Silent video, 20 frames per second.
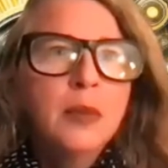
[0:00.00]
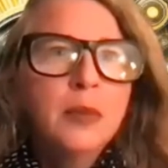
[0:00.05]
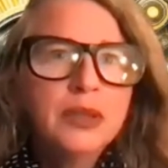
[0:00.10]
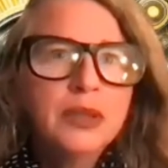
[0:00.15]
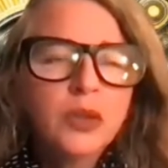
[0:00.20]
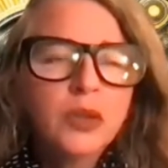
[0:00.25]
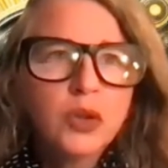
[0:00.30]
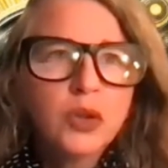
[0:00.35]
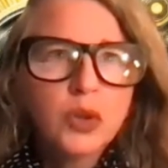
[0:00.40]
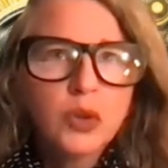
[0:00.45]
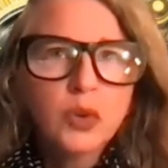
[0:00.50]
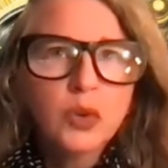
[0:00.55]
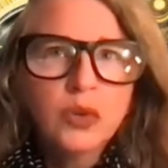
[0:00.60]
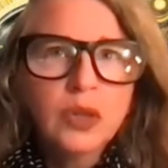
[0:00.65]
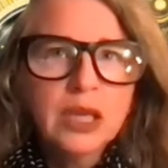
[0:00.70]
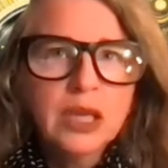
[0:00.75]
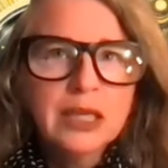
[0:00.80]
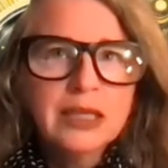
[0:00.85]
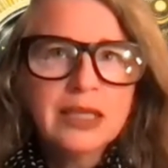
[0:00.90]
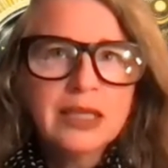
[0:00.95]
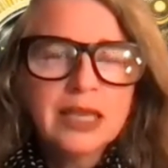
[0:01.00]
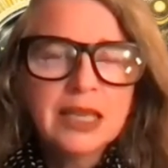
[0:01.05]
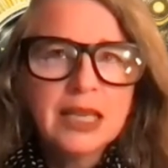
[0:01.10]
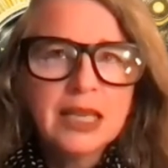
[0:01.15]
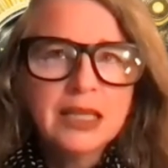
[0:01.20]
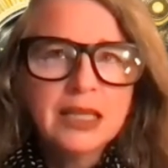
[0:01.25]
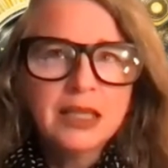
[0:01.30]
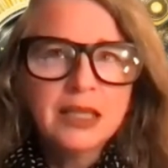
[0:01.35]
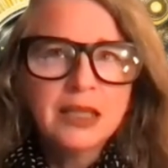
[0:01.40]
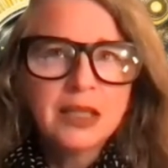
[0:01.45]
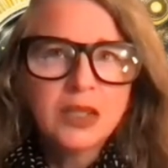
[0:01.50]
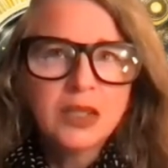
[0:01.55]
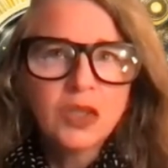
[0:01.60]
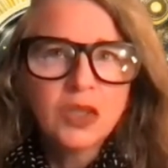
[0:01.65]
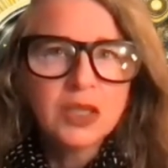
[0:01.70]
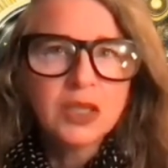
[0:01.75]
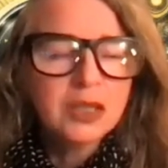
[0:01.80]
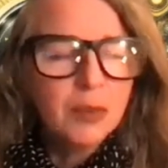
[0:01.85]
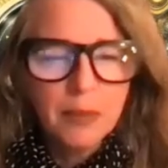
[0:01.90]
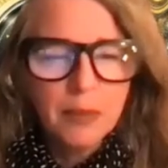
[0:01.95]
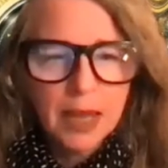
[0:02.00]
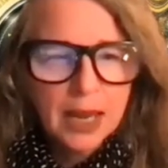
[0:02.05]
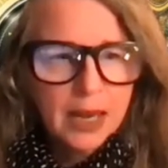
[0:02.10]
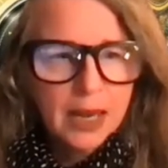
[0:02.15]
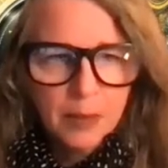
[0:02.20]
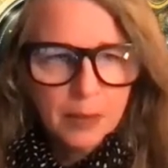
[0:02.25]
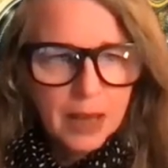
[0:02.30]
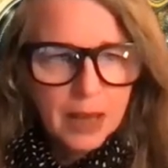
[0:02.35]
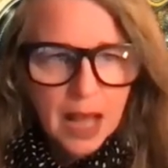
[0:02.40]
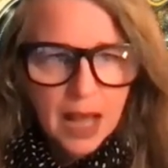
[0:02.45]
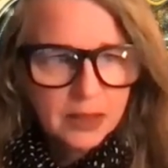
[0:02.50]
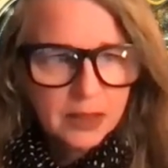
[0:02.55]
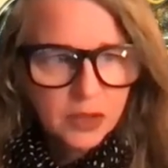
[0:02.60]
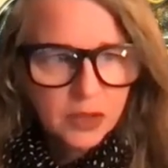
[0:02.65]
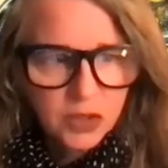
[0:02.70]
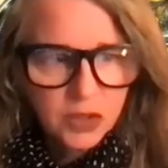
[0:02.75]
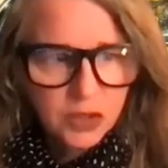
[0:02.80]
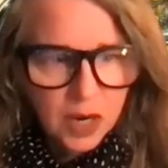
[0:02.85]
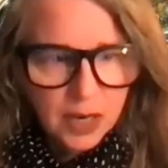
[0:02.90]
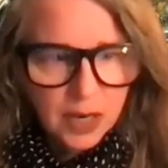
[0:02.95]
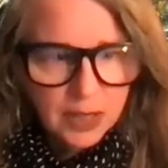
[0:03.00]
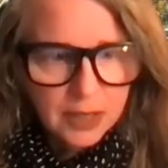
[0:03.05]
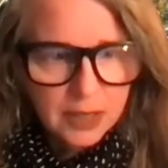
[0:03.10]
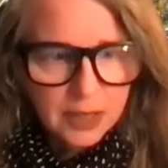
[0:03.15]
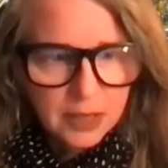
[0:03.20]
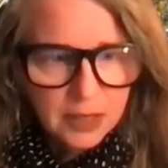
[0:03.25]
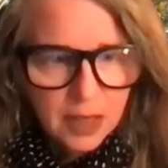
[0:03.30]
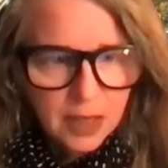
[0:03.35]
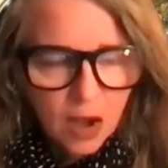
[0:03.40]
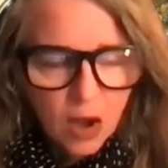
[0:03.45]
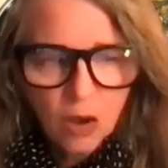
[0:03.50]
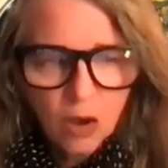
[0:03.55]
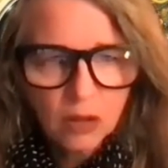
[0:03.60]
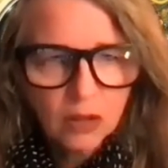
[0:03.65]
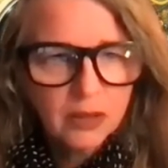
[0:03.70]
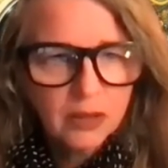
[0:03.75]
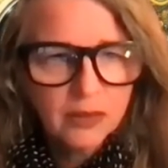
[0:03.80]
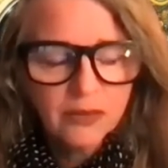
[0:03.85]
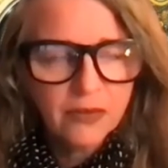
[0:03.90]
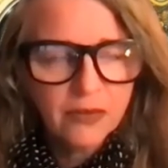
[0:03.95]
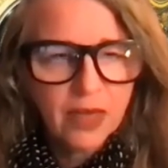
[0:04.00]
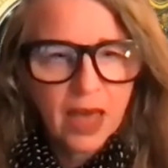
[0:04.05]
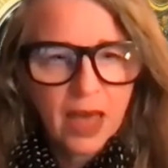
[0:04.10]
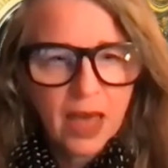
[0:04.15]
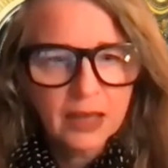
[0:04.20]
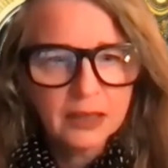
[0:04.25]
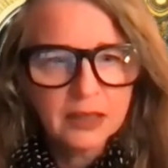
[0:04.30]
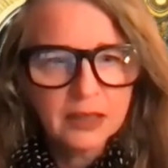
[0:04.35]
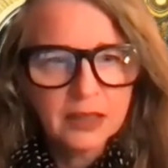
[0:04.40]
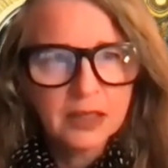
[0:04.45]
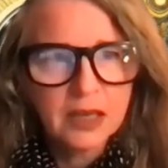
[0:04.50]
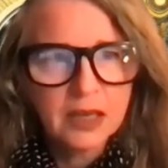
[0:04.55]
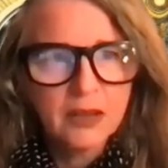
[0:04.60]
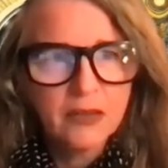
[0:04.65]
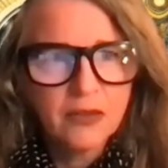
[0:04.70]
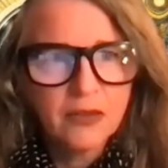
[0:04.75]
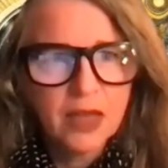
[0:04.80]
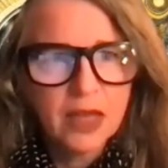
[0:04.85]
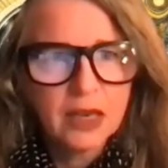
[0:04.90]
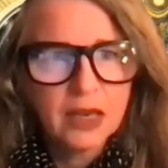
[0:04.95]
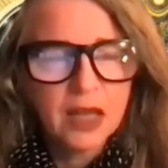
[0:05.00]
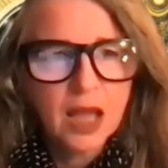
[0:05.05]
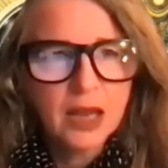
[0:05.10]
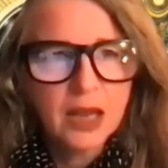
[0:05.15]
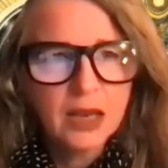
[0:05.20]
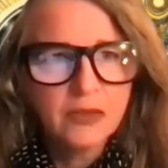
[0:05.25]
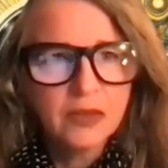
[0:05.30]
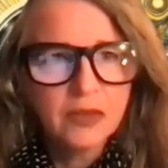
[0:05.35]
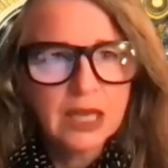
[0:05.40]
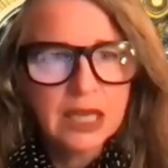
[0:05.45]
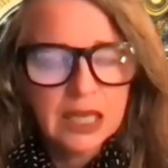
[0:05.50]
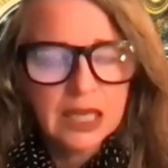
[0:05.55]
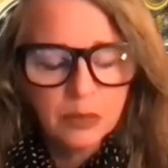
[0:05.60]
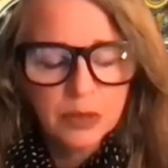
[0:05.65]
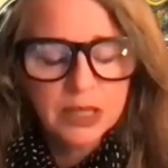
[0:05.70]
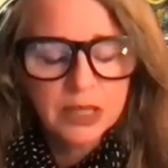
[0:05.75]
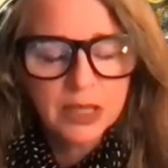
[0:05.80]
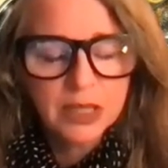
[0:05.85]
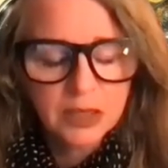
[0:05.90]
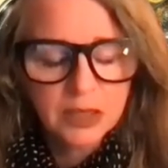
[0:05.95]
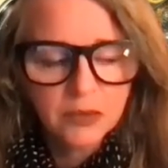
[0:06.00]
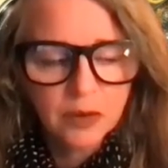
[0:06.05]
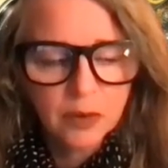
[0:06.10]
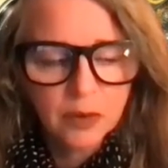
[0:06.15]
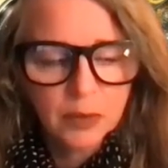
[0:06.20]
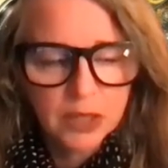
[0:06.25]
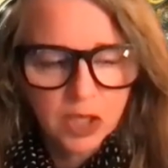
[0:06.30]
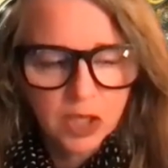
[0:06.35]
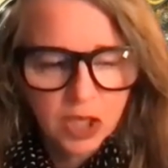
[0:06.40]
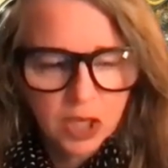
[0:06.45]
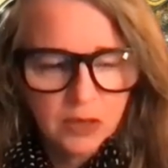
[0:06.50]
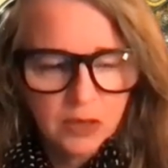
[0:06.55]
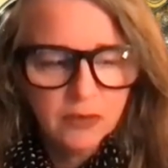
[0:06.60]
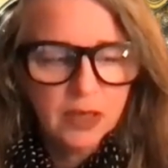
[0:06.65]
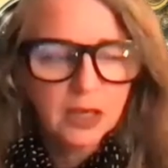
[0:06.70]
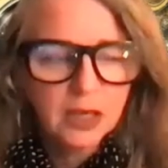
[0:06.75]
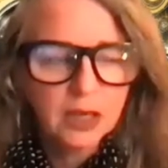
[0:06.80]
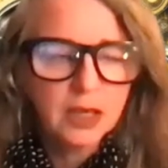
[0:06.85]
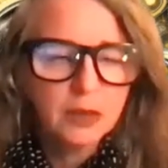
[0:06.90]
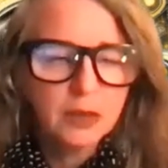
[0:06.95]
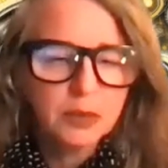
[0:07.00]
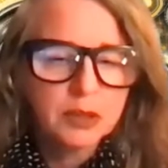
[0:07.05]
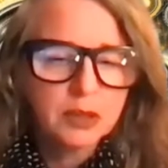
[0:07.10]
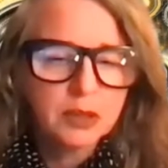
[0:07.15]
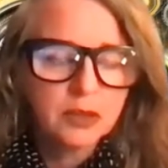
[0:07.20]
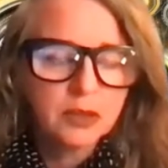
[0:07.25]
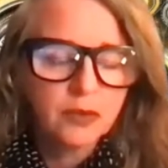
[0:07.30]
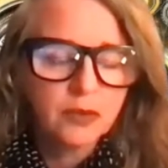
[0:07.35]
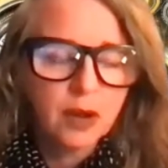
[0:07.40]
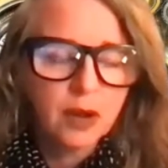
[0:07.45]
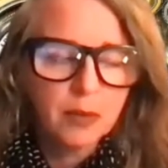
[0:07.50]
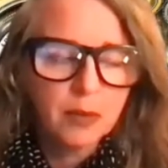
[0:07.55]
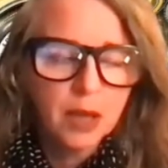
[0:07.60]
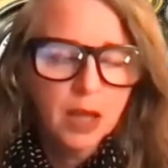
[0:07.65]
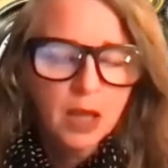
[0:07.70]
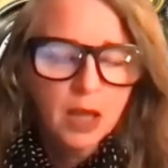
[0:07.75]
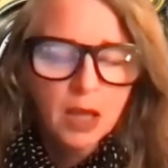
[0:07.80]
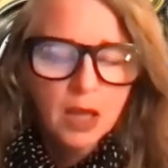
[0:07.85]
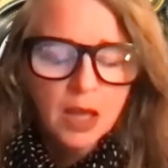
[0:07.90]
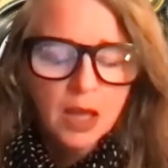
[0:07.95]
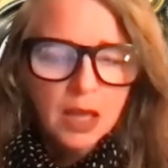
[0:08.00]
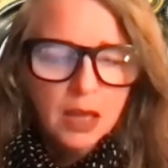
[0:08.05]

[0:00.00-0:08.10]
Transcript: But the truth is, it's just a made up construct. All of that stuff that kind of keeps us from achieving, keeps us from